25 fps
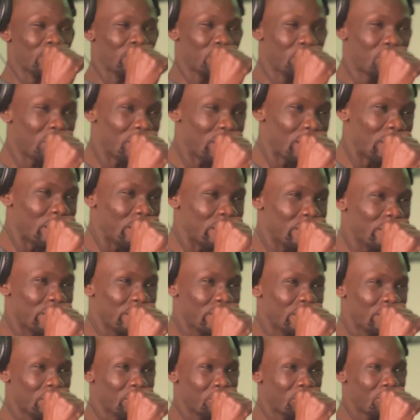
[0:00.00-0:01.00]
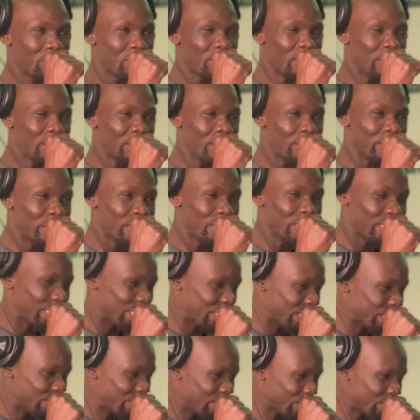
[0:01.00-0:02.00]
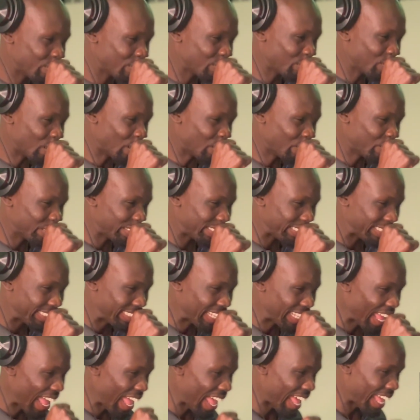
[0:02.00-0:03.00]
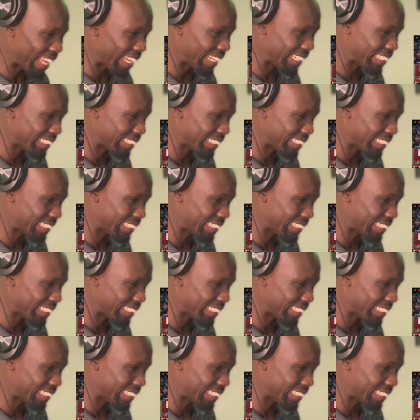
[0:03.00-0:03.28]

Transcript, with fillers: bro, bro, what was that?